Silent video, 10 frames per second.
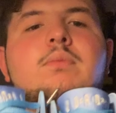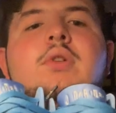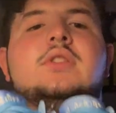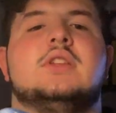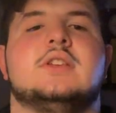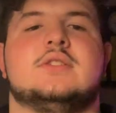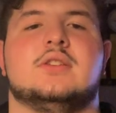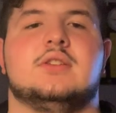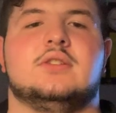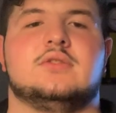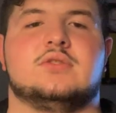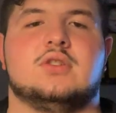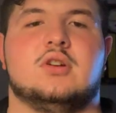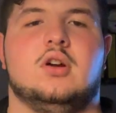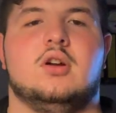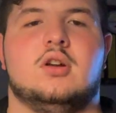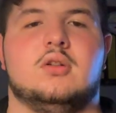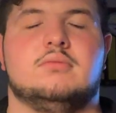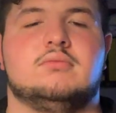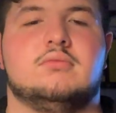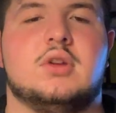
But these things are